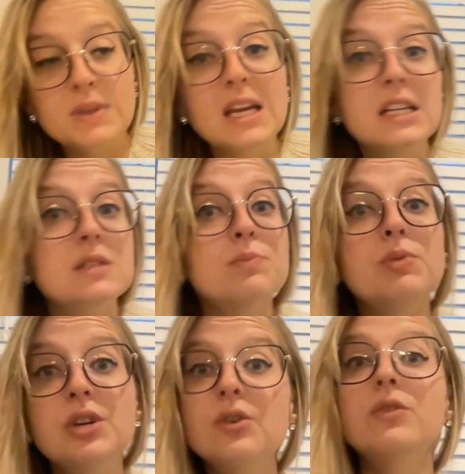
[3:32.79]
It's
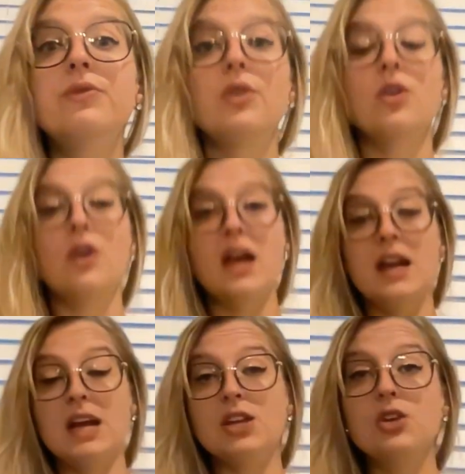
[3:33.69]
beautiful. And
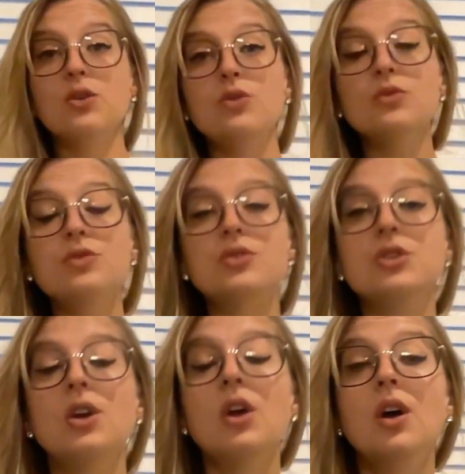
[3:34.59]
I used
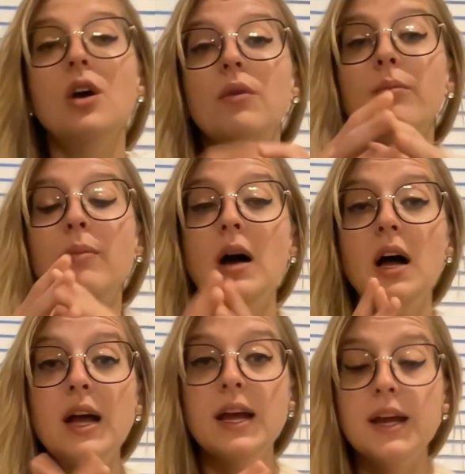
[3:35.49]

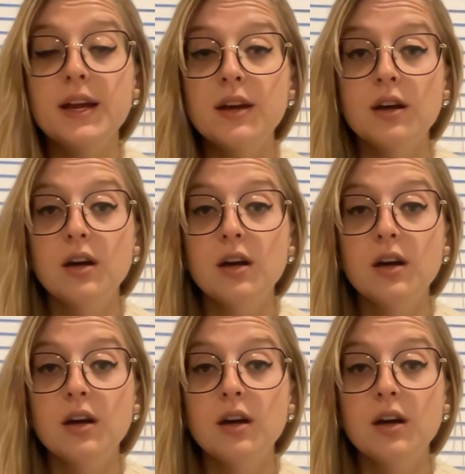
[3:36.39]
my